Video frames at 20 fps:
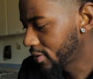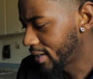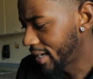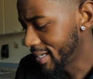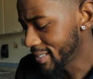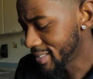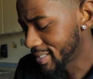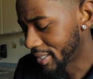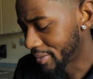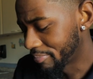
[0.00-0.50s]

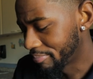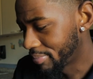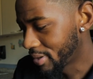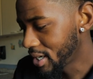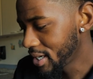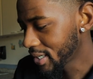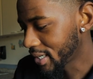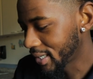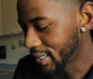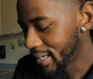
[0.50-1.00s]
That's a
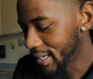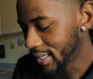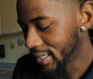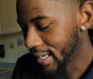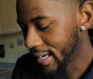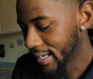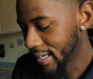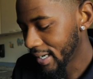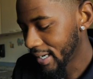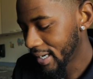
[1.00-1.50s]
bucket. That's
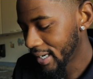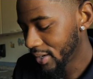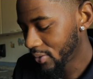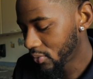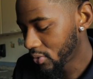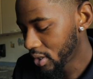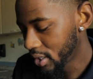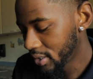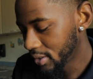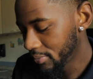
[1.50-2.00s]
like an
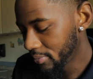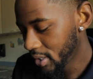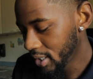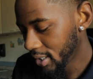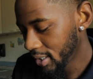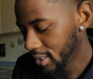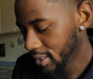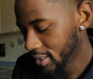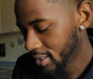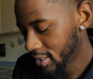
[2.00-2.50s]
and one to
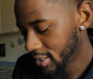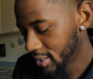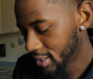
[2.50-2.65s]
me.